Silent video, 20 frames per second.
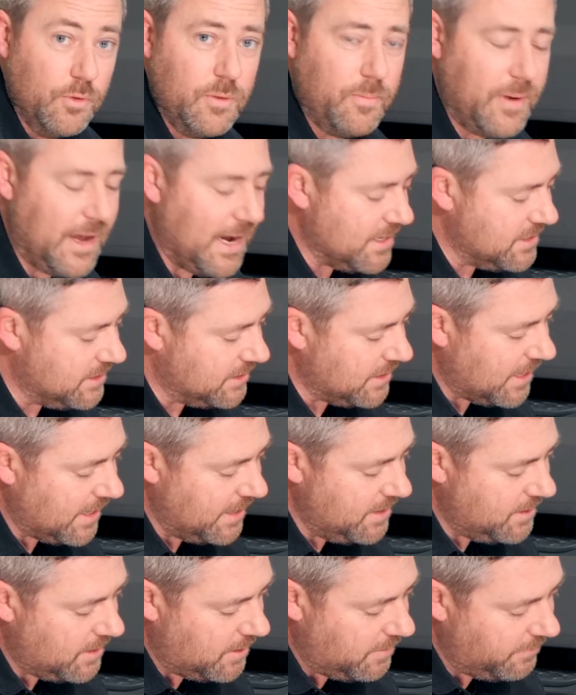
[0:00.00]
the back
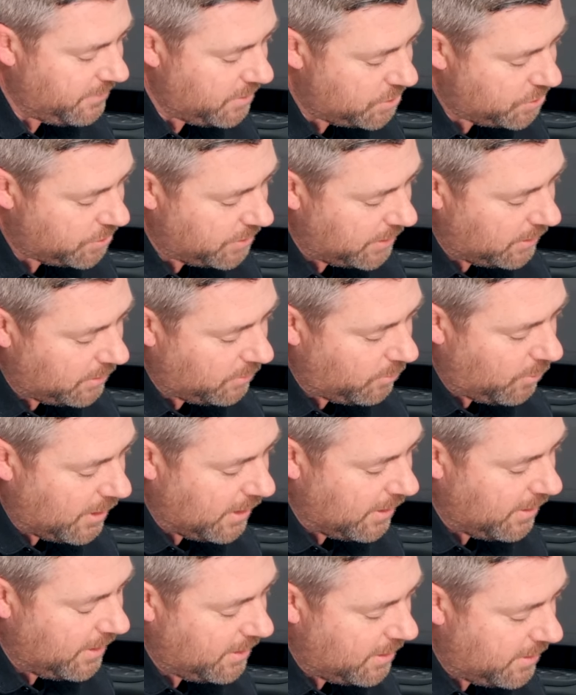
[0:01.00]
side of your trailer
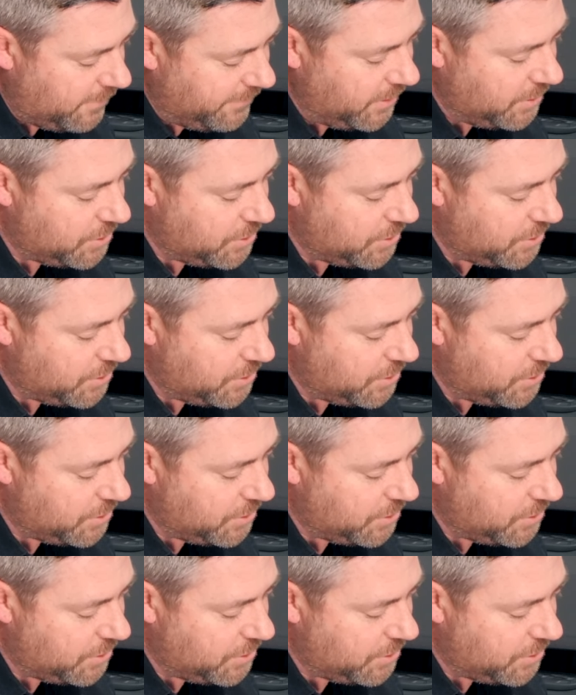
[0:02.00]
wiring, of your